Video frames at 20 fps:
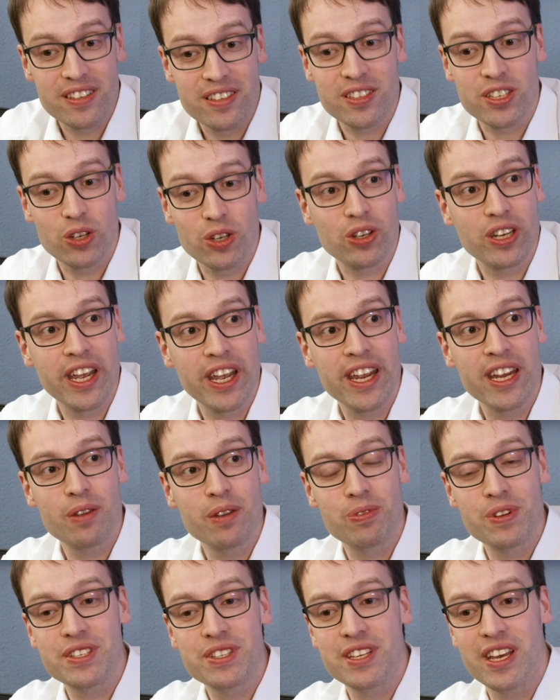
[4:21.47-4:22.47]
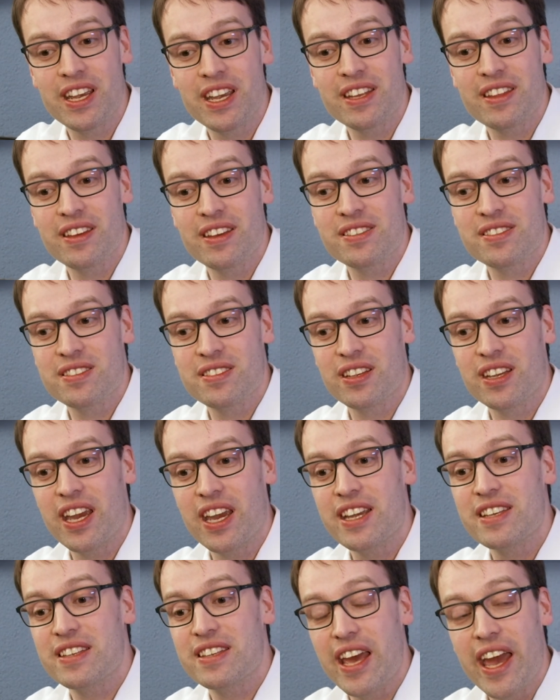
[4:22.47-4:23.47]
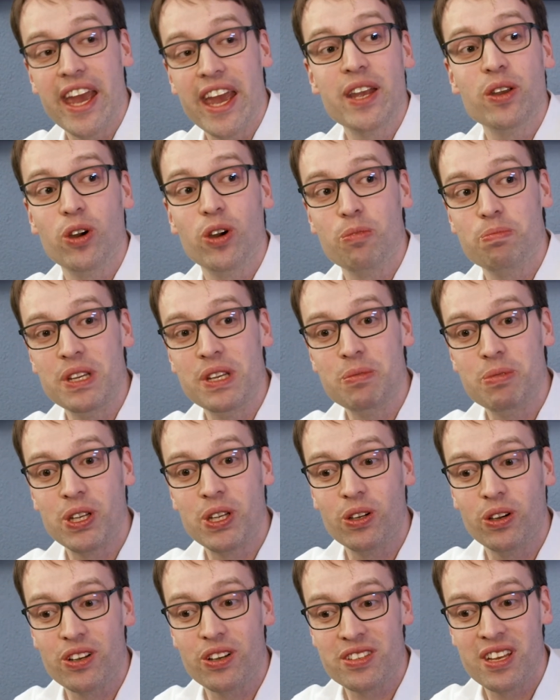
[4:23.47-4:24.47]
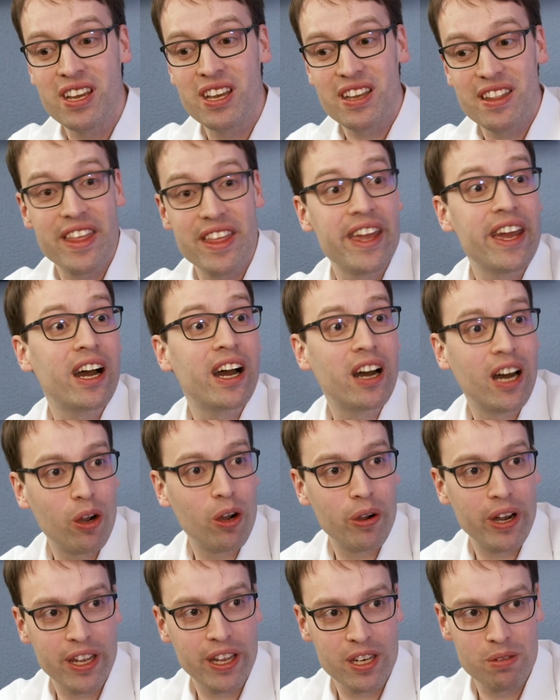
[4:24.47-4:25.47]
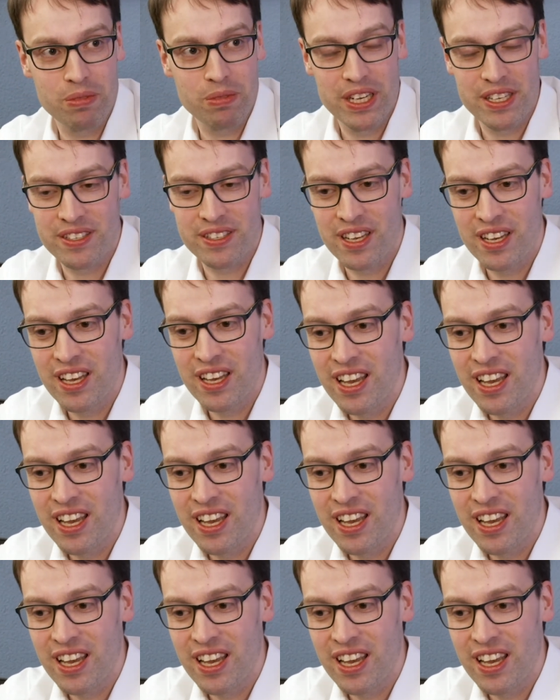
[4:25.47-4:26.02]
Is it okay if we say that's the case A or B, because they are our enemies?